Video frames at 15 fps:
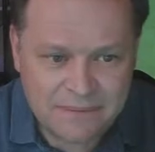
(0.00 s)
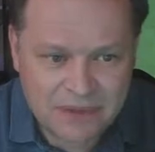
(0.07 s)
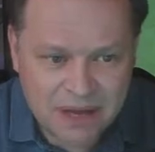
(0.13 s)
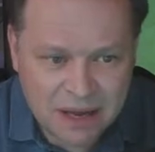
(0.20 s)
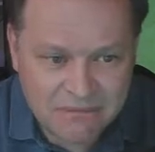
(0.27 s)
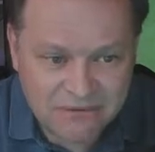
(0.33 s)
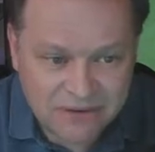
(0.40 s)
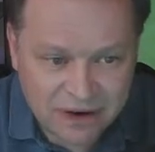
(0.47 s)

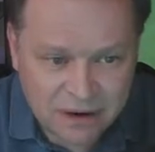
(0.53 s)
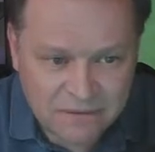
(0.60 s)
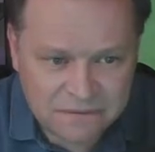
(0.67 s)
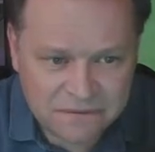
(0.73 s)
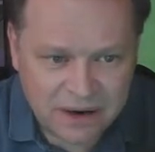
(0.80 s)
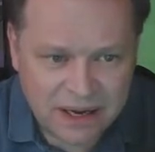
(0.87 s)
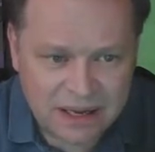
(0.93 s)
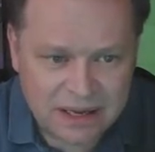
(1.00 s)
I'm
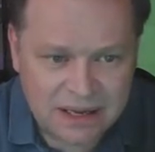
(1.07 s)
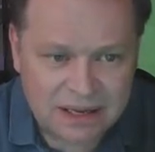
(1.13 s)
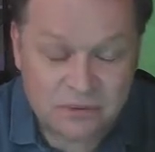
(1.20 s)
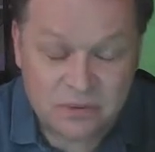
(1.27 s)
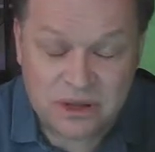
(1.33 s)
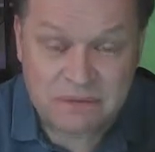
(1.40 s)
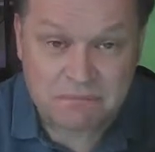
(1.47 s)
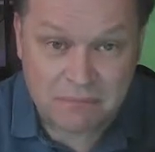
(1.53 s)
verifying it
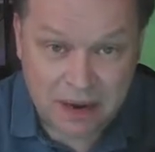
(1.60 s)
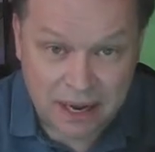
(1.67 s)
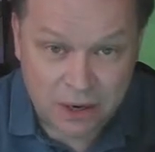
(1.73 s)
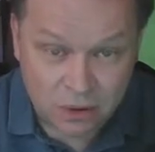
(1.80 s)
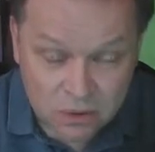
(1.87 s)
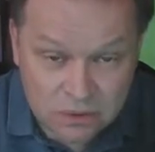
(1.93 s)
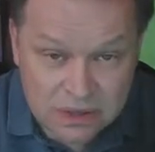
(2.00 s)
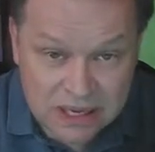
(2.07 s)
with my
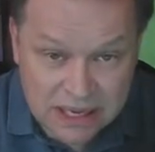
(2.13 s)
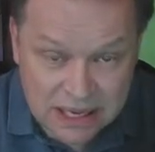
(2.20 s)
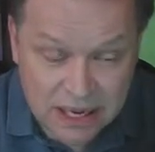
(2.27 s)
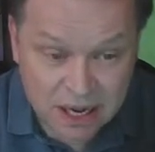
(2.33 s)
own key.